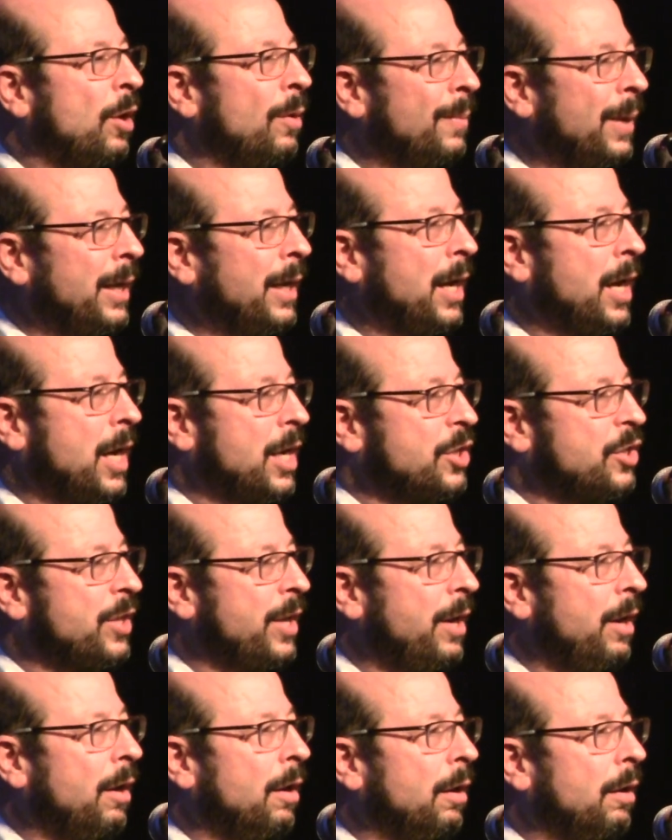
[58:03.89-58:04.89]
oh my gosh,
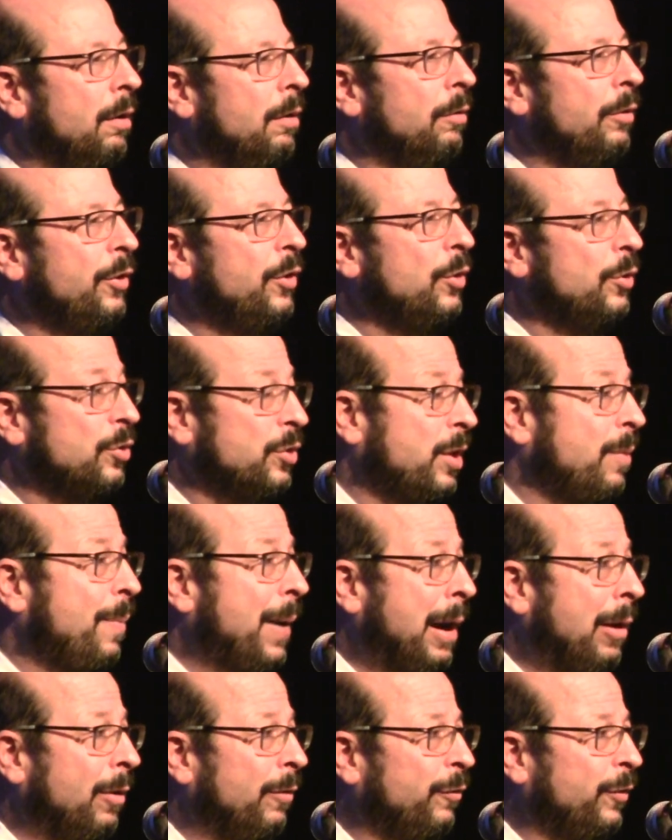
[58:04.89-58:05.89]
they are hugely
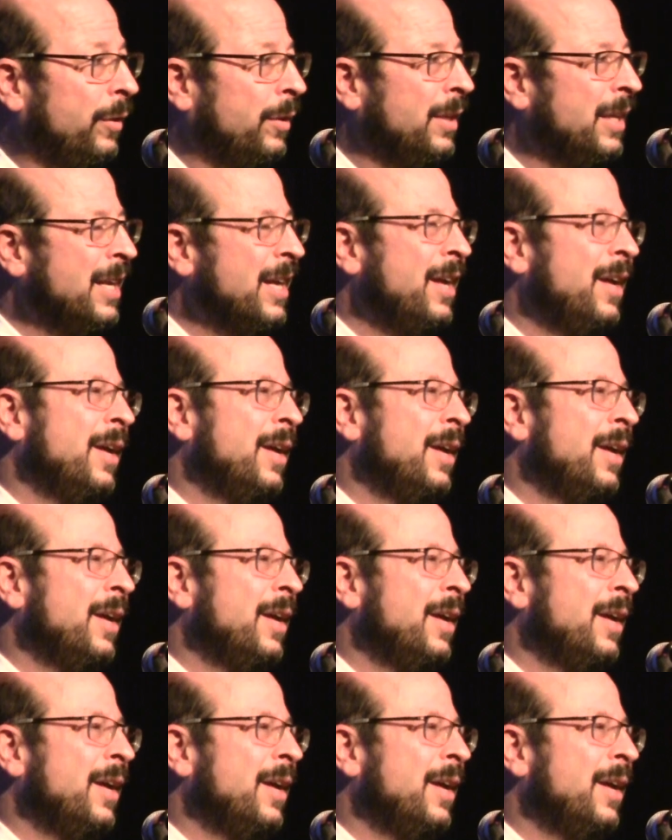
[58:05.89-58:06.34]
powerful.